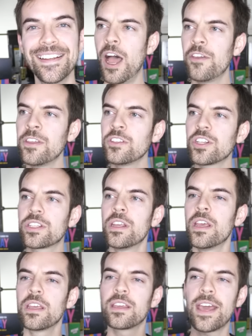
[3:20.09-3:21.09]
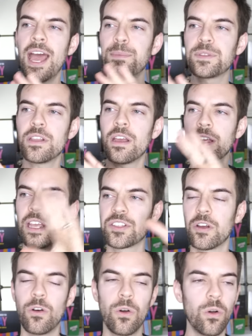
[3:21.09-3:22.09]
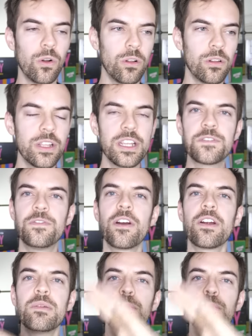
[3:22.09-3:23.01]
I think just caps lock as a whole is very